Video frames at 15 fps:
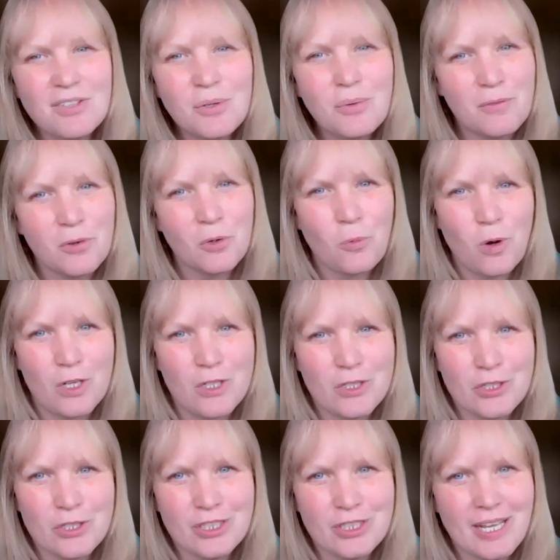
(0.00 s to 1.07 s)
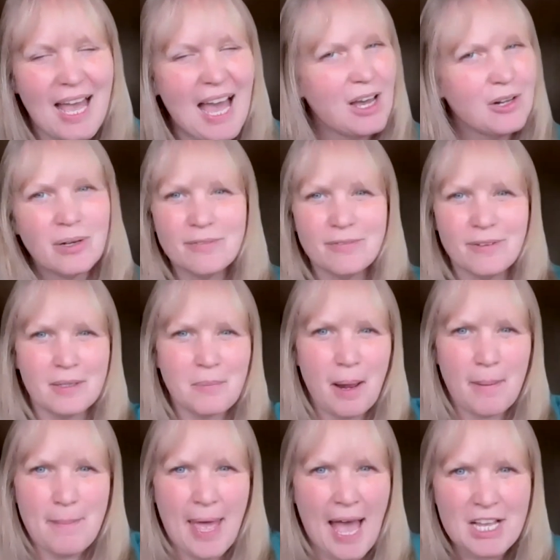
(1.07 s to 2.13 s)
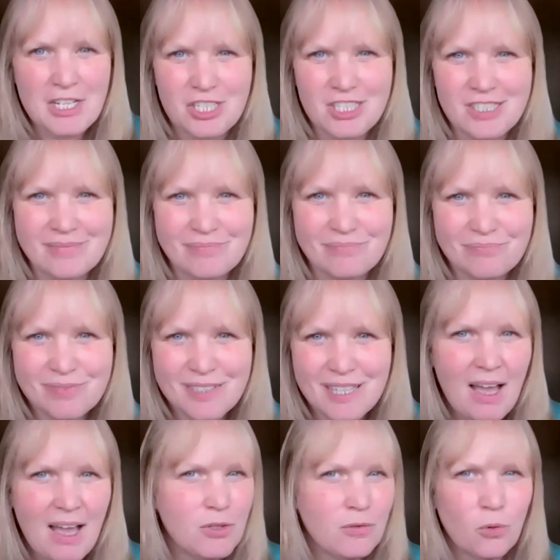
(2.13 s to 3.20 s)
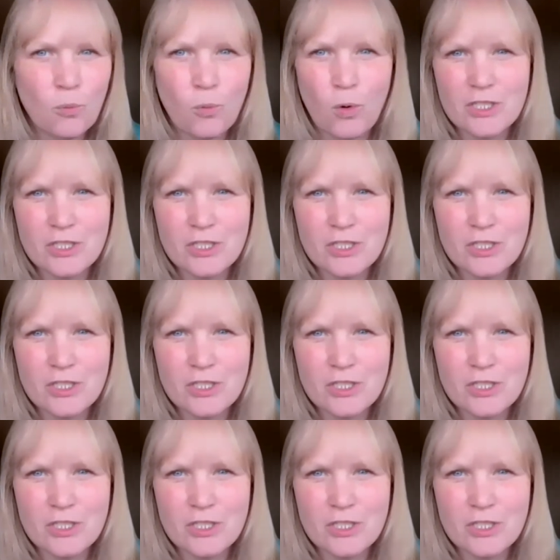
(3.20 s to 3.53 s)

Have you ever wondered, how do I find my passion? Have you ever